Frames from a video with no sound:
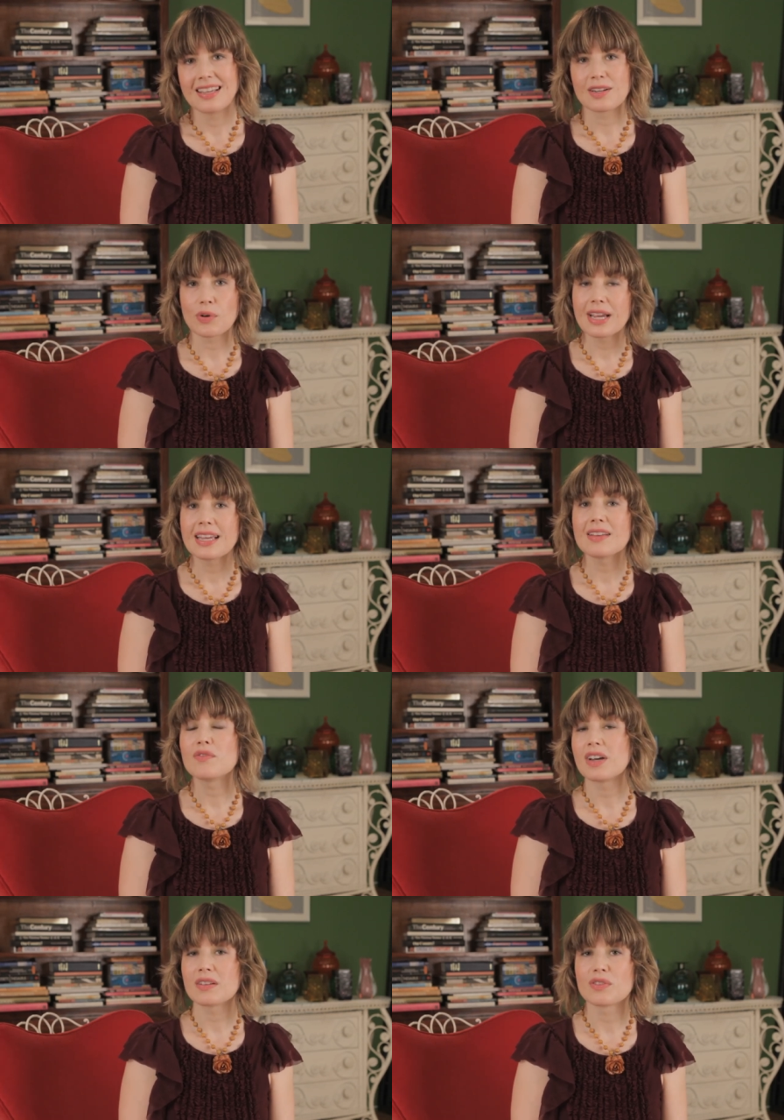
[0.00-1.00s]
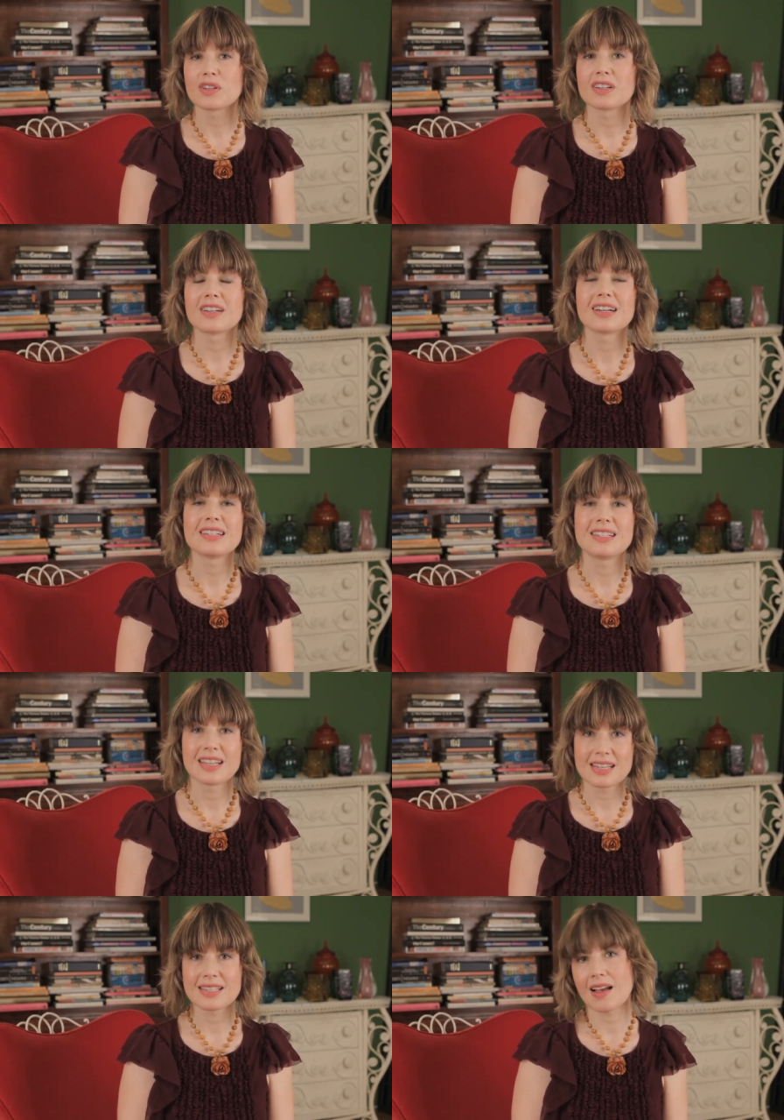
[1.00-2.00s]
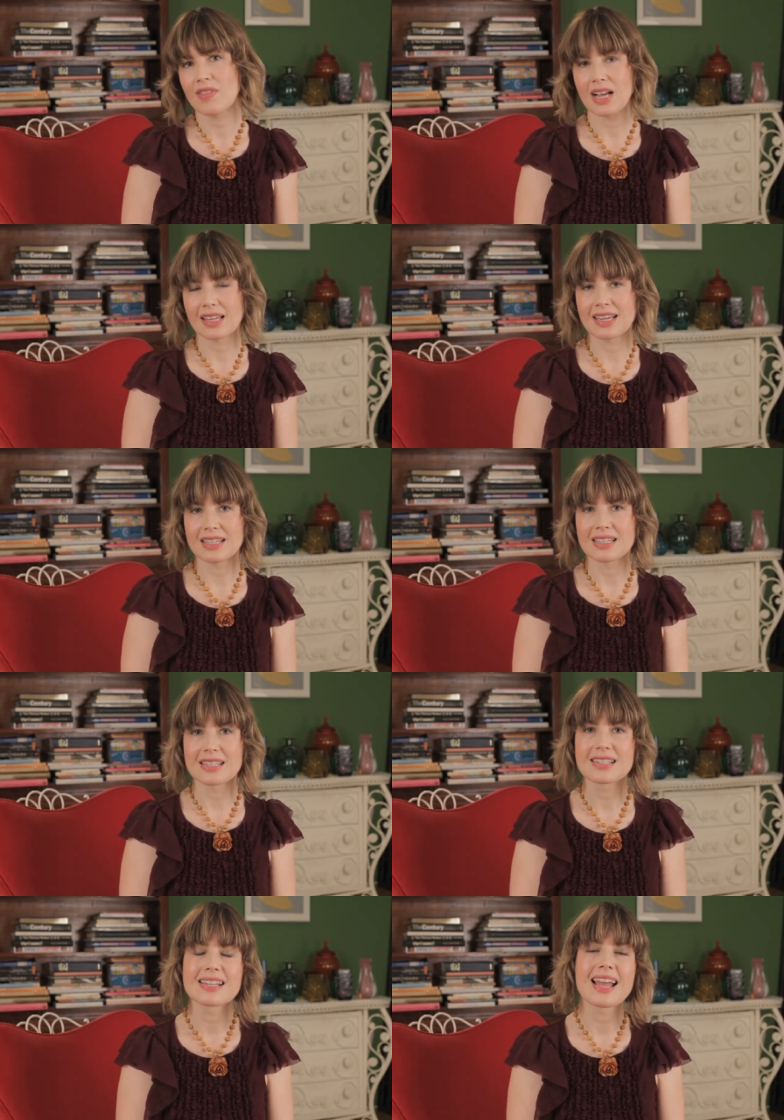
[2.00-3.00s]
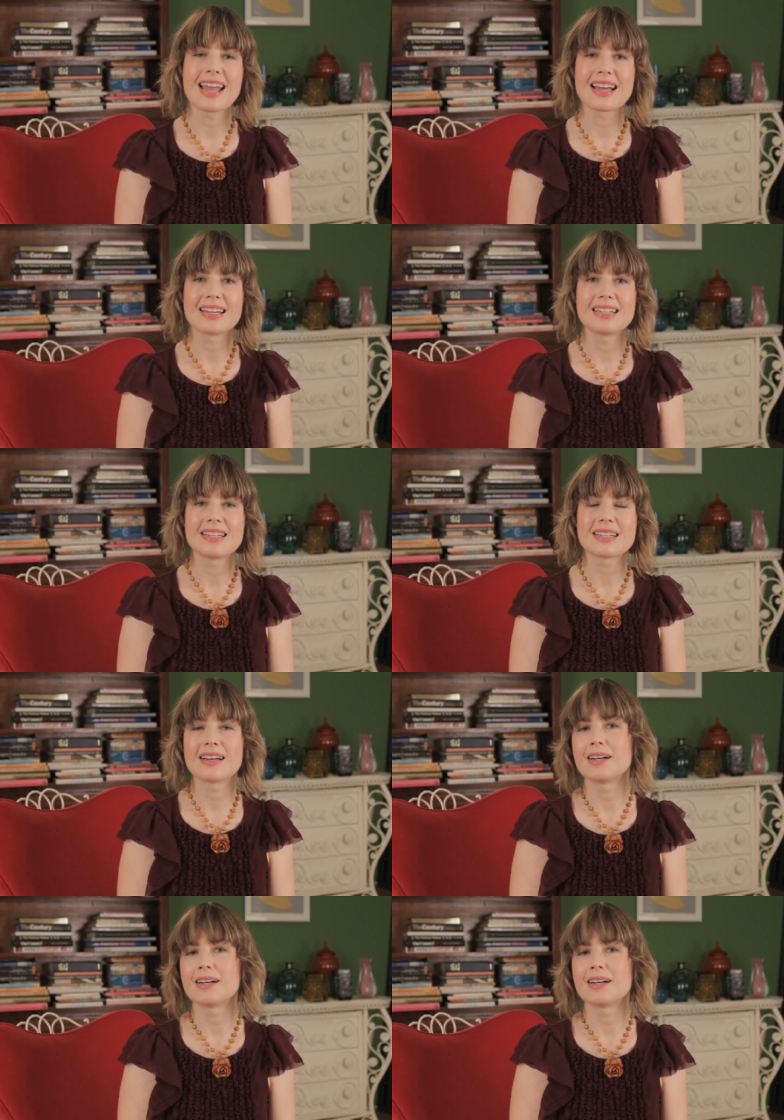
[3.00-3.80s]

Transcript: Grey Vetiver does have that lightness, and